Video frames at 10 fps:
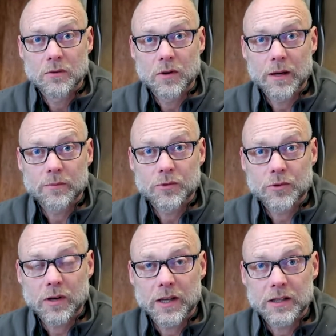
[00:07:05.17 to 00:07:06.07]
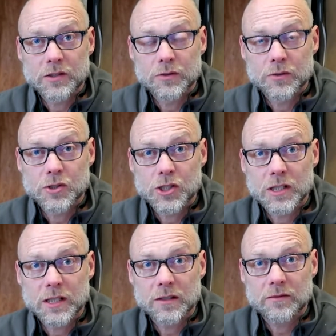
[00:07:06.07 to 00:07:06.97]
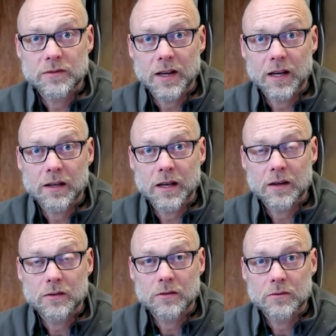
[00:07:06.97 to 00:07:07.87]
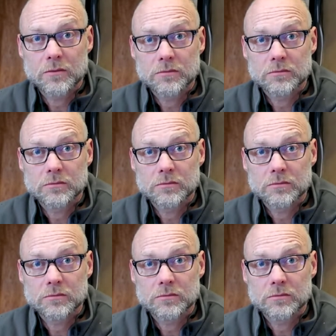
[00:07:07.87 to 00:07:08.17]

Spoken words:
what I'm trying to achieve, and how